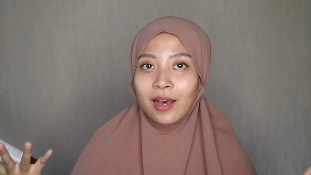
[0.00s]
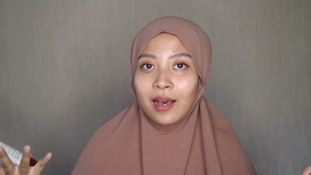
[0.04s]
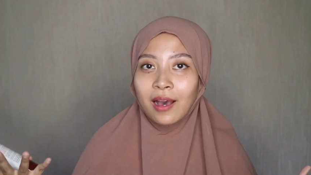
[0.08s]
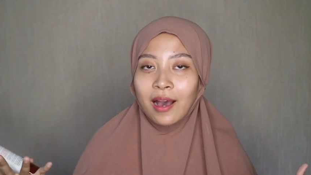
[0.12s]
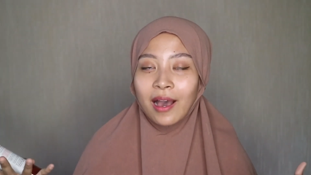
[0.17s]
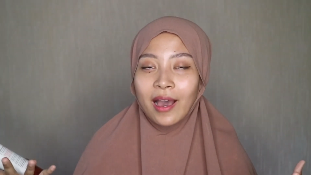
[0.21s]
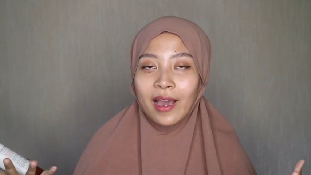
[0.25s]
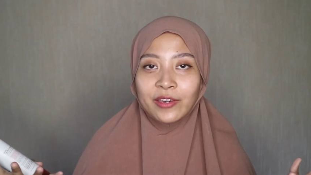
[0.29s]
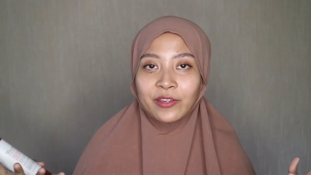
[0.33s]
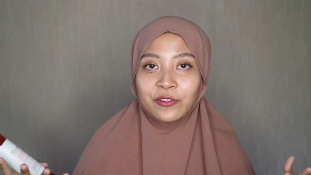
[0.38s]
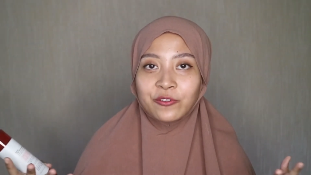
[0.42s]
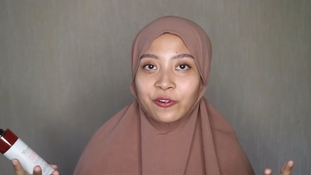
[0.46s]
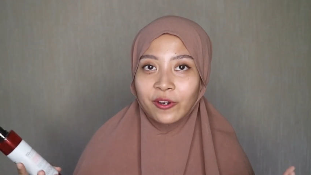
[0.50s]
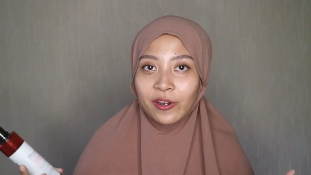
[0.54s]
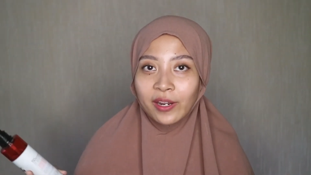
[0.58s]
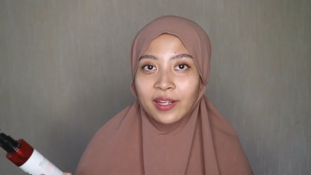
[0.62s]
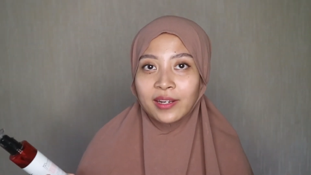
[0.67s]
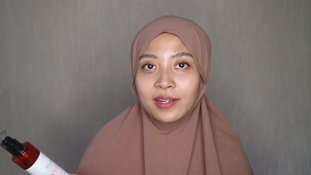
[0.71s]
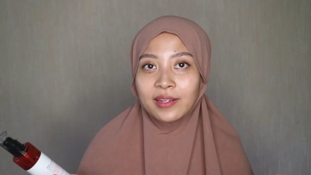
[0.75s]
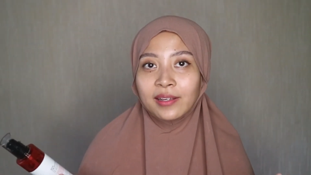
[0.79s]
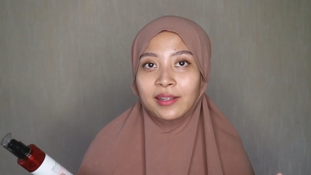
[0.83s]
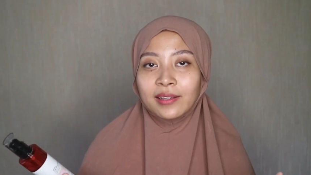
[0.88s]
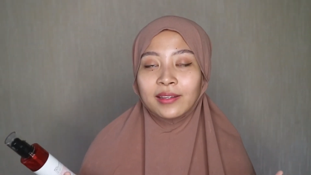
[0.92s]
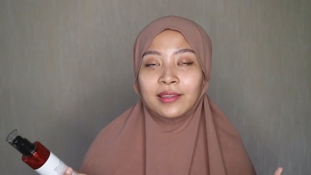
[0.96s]

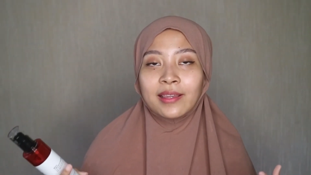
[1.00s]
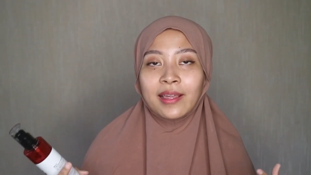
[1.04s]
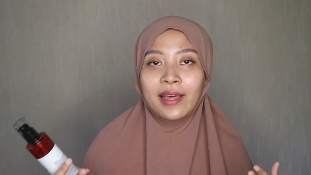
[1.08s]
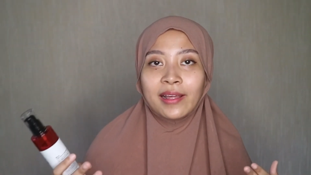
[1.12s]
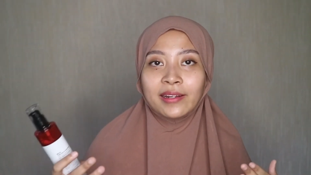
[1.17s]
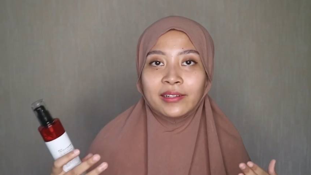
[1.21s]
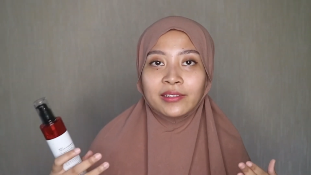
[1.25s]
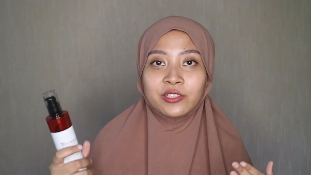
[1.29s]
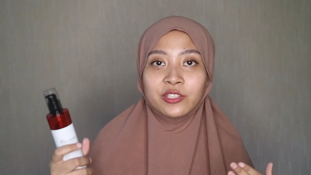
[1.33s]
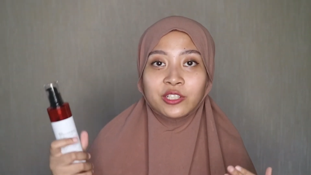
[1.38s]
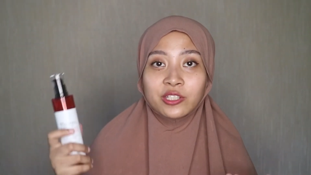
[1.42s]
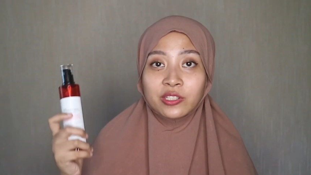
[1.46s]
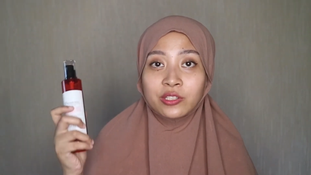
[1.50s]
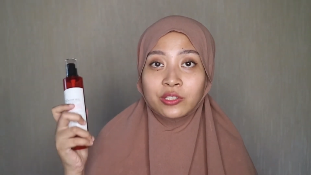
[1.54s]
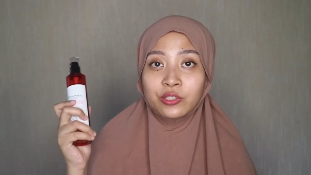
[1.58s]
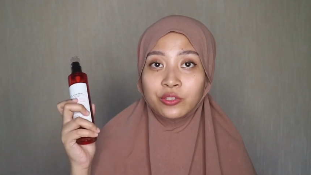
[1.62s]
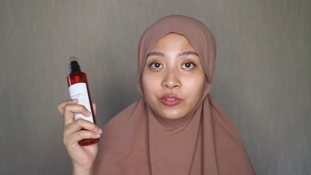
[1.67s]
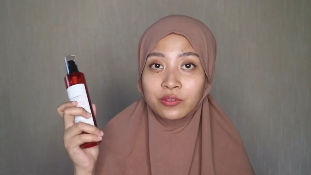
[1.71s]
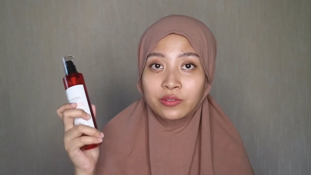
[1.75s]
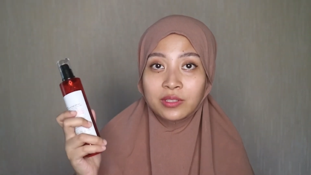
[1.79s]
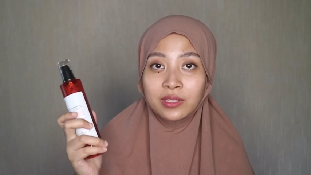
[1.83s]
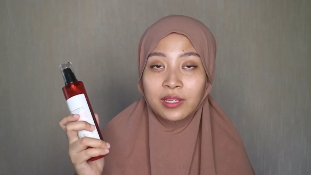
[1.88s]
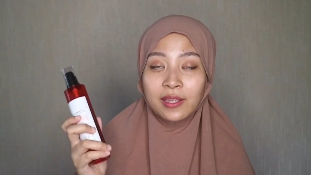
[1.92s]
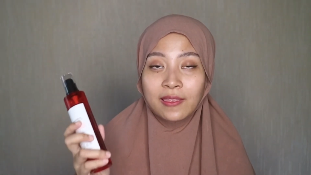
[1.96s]
hydrated than just
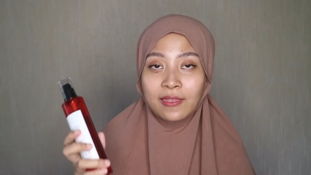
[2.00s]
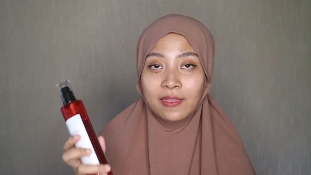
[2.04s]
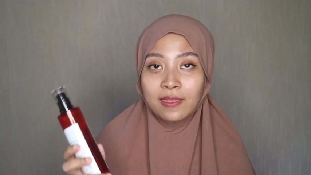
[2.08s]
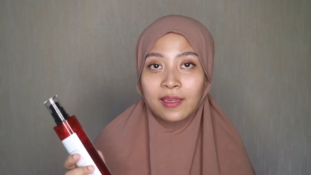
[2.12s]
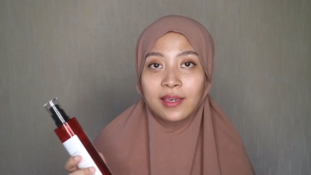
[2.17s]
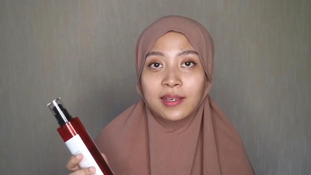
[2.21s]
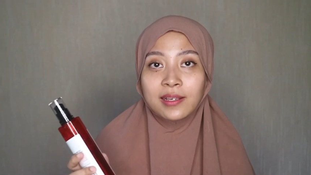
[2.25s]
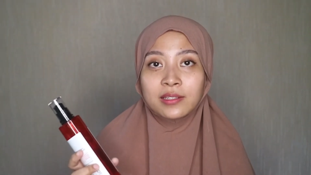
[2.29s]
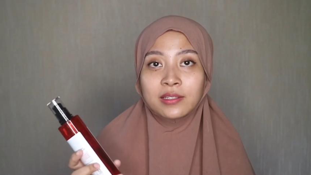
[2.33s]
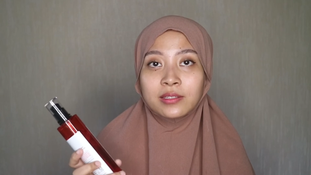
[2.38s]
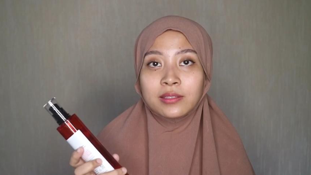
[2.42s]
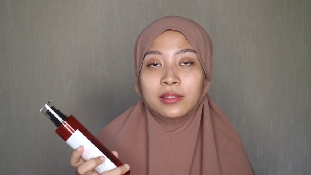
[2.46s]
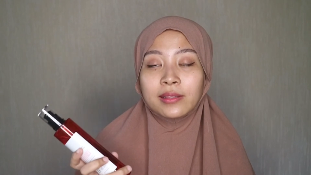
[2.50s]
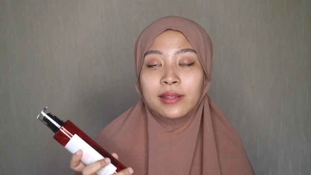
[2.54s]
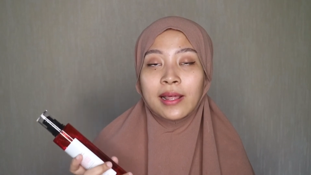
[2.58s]
using this.